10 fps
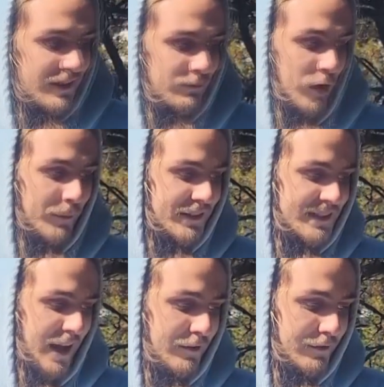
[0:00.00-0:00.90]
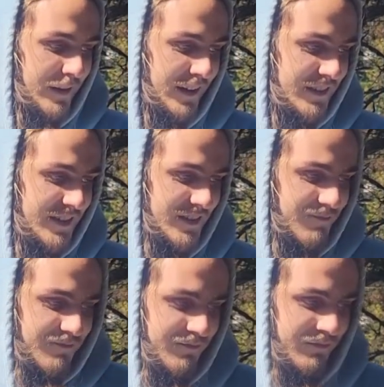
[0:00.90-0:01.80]
Roman sacrifice,
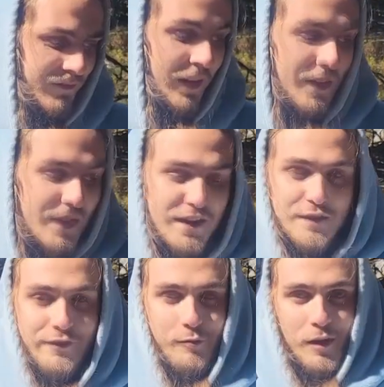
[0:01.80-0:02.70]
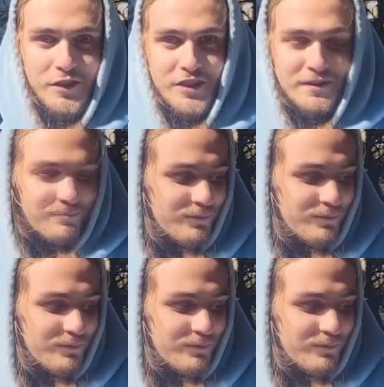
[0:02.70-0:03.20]
thank you for watching.